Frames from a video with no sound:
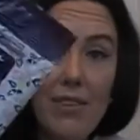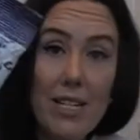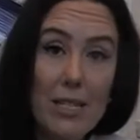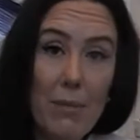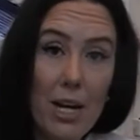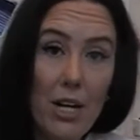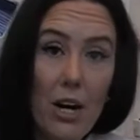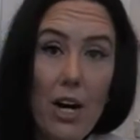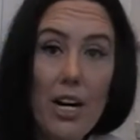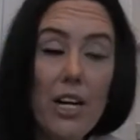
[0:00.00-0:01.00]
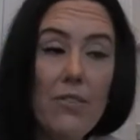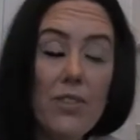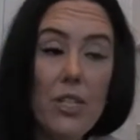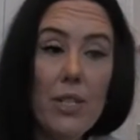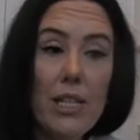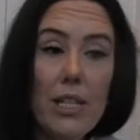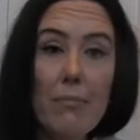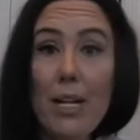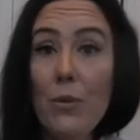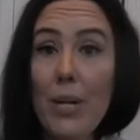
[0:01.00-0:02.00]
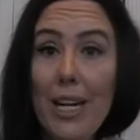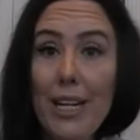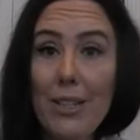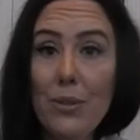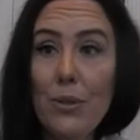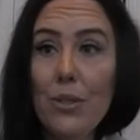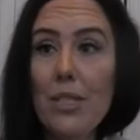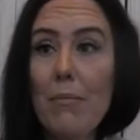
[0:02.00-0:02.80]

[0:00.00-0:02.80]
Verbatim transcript: these in my car to clean my door handles,